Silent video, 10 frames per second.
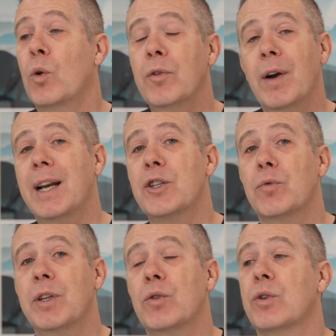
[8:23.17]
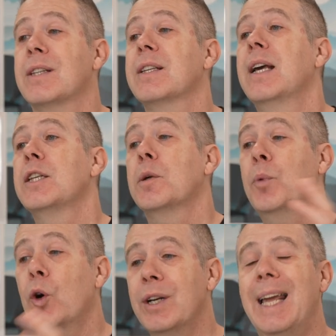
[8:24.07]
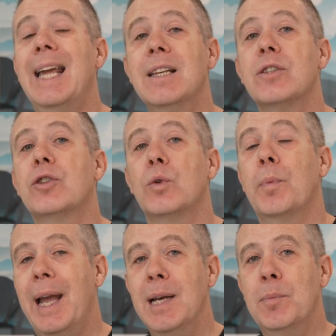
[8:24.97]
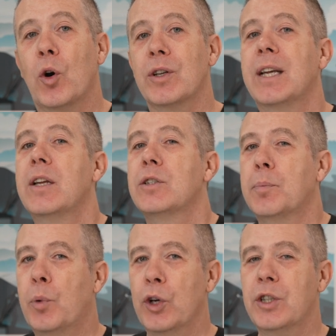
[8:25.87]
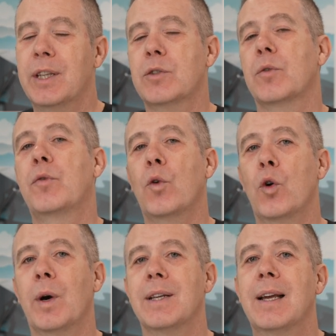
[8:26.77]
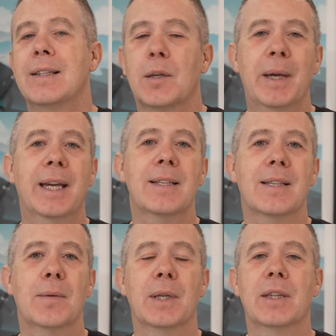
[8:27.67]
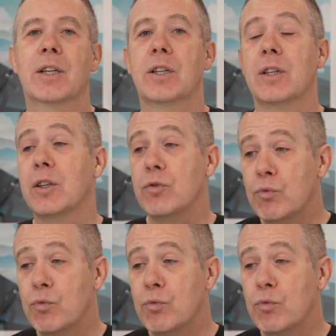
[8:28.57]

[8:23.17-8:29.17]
more financial resources to put into Penpot to push this forward to make it something that could